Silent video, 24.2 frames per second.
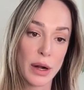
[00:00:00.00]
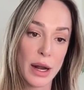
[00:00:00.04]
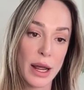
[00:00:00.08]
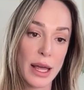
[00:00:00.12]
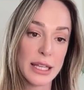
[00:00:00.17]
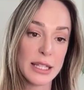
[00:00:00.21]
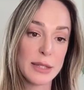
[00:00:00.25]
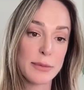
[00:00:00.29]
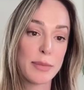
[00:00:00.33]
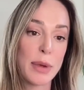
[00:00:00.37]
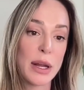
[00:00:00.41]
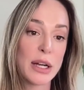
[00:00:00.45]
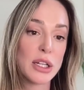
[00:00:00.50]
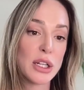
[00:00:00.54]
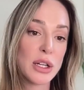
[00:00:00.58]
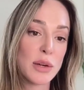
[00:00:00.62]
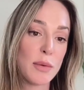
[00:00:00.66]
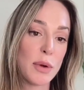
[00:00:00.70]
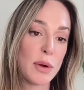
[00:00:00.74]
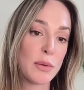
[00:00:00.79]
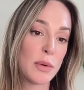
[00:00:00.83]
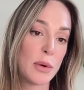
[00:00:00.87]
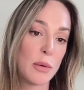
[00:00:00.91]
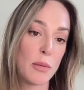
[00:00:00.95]
especially
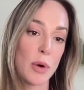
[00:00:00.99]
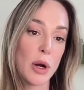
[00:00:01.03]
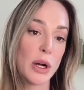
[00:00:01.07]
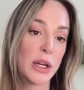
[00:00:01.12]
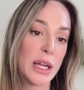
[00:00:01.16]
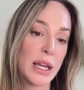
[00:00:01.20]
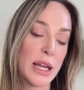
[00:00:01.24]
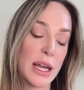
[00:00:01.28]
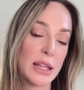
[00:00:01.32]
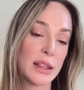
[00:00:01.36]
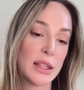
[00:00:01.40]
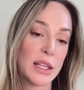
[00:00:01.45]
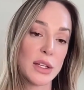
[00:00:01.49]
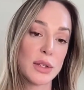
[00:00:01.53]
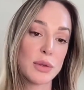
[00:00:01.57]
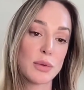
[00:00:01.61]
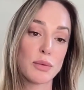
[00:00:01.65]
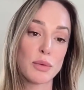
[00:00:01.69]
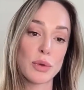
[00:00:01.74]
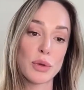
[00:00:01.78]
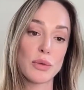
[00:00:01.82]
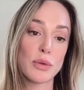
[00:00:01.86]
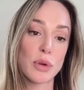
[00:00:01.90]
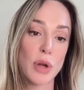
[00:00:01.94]
when we're working at this
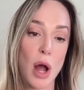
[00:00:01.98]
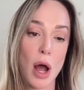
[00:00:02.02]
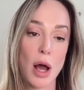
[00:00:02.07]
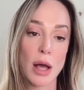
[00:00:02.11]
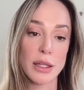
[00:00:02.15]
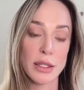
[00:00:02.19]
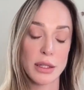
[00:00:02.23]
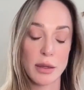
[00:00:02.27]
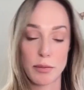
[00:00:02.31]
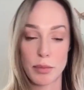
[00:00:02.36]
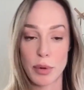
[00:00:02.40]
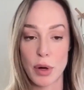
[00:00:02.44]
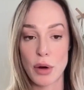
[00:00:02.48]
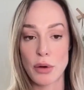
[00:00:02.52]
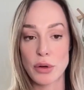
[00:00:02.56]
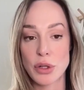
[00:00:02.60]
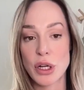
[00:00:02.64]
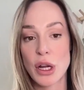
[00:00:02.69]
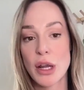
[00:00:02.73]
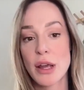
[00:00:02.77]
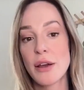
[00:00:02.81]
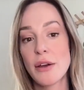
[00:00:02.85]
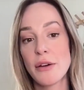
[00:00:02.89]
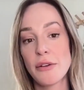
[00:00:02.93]
root cause approach
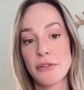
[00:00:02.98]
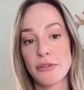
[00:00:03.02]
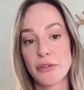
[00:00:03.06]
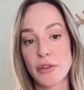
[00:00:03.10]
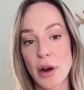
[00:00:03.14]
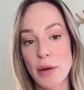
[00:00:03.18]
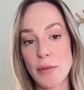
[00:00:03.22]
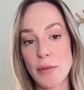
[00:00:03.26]
from